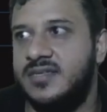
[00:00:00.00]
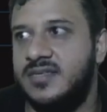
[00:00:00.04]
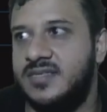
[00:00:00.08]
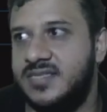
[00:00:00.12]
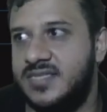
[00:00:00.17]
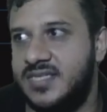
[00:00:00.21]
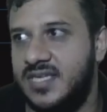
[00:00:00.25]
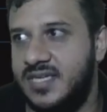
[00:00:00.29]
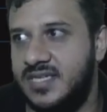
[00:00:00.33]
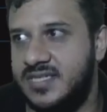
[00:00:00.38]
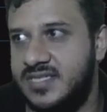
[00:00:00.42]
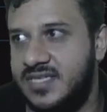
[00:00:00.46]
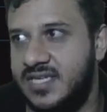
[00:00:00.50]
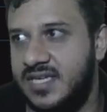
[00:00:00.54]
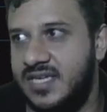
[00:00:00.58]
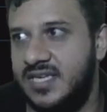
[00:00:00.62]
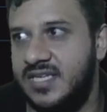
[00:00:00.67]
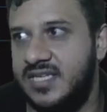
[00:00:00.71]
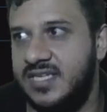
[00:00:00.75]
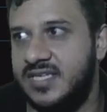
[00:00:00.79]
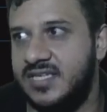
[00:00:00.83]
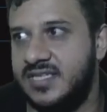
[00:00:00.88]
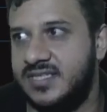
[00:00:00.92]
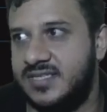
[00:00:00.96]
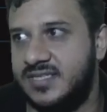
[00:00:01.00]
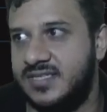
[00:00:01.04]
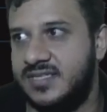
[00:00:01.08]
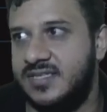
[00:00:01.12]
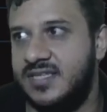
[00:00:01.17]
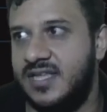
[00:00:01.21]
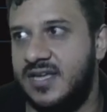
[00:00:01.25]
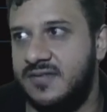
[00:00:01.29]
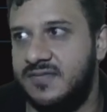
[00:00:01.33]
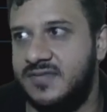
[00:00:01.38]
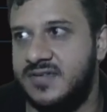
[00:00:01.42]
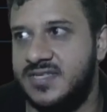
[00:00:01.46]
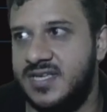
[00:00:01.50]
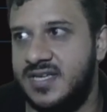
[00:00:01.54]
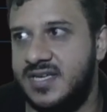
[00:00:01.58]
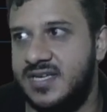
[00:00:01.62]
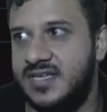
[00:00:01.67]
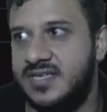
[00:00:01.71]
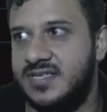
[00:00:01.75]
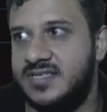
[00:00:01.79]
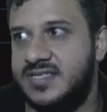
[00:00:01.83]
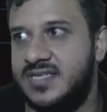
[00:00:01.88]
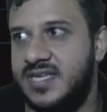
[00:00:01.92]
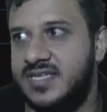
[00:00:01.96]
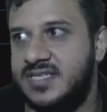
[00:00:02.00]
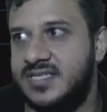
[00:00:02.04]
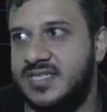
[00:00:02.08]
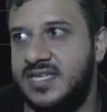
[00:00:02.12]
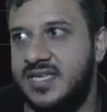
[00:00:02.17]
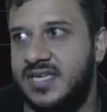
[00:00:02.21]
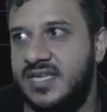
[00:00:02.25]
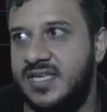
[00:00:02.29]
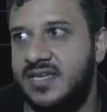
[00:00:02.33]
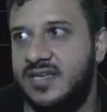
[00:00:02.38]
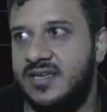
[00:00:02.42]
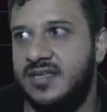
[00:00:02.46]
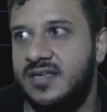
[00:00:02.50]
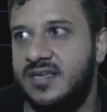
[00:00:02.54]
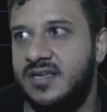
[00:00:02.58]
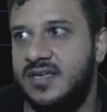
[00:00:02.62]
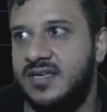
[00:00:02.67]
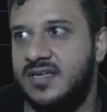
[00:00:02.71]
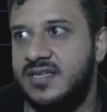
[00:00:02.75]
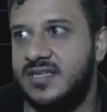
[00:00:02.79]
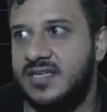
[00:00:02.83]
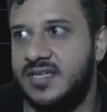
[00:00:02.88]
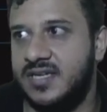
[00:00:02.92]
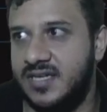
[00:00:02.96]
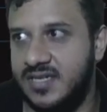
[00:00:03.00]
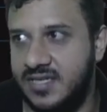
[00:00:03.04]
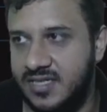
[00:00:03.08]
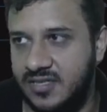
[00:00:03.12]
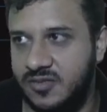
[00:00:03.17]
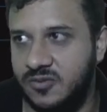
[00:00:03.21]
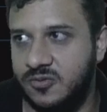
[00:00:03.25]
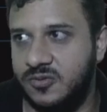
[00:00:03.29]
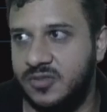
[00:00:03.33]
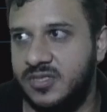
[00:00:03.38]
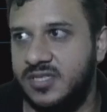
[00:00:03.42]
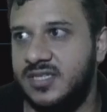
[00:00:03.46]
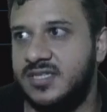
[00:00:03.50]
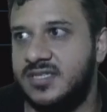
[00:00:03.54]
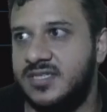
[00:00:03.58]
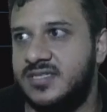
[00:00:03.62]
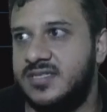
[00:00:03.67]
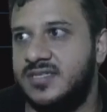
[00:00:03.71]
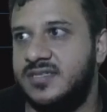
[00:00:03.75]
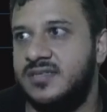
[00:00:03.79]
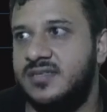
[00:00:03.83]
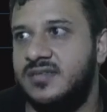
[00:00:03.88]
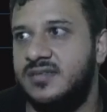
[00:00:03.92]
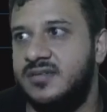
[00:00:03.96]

16, yes. There was a 16. 32, yes.